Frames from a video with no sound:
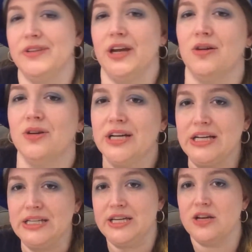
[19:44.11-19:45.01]
you know,
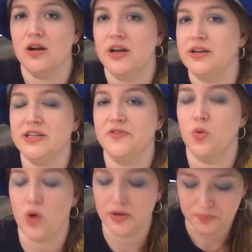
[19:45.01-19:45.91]
dinner at a
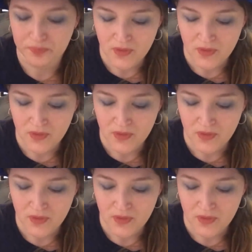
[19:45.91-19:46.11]
different one.